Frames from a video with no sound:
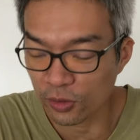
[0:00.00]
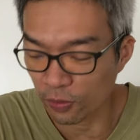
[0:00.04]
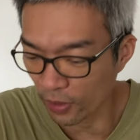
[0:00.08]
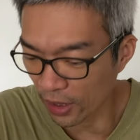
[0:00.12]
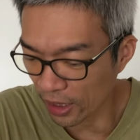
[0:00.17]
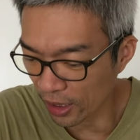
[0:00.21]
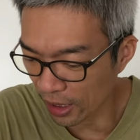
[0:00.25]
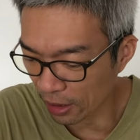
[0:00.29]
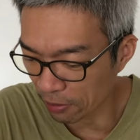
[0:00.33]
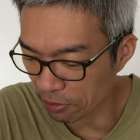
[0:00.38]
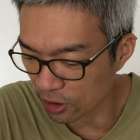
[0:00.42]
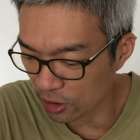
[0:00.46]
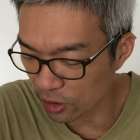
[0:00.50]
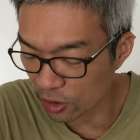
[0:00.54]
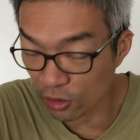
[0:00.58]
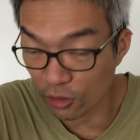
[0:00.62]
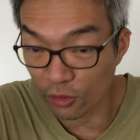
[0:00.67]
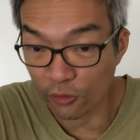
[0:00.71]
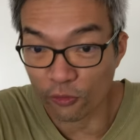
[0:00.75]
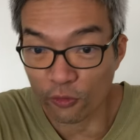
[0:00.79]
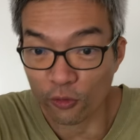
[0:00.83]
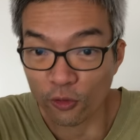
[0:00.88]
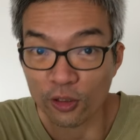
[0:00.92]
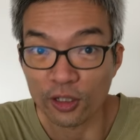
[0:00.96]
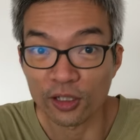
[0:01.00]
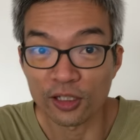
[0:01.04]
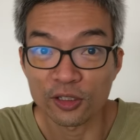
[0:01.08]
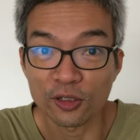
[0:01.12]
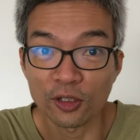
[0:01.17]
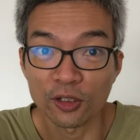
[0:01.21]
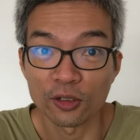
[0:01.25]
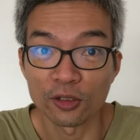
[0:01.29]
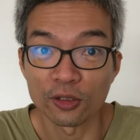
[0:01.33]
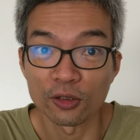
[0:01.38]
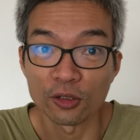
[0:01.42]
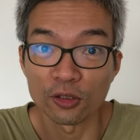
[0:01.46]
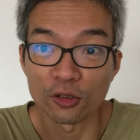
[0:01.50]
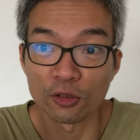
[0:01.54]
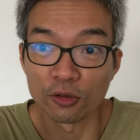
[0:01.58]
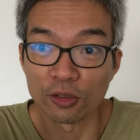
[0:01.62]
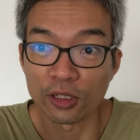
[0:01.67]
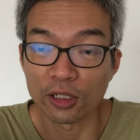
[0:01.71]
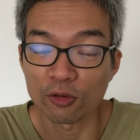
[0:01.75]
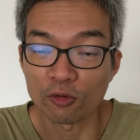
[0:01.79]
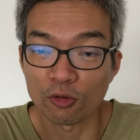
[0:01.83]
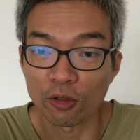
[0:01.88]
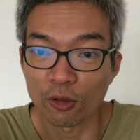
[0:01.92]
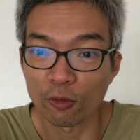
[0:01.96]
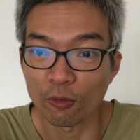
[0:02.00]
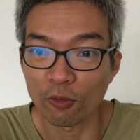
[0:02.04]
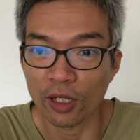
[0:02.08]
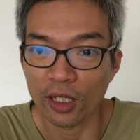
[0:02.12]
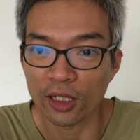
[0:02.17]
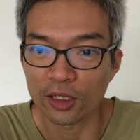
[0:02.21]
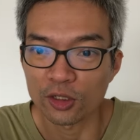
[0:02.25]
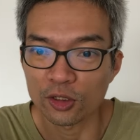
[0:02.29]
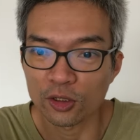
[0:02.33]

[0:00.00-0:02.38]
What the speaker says: but I'm just going to focus on unit 21.